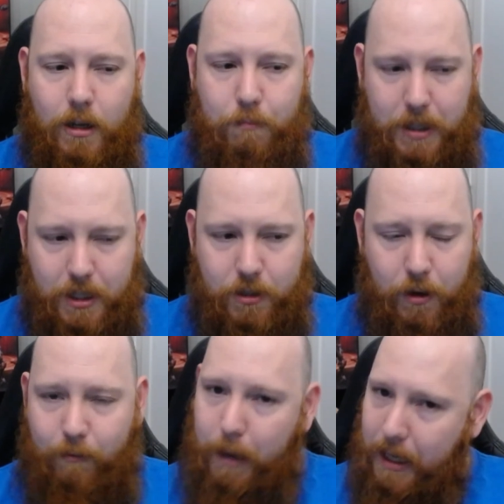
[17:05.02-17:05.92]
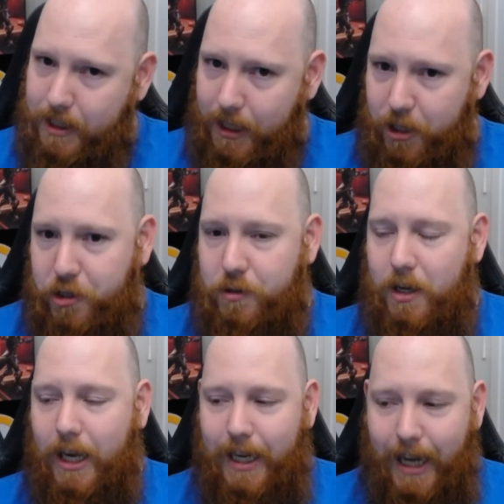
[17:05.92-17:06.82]
Blizzard do have balancing issues,
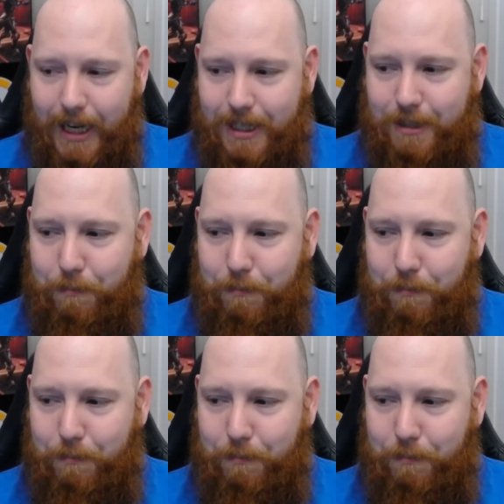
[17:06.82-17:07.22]
I get it.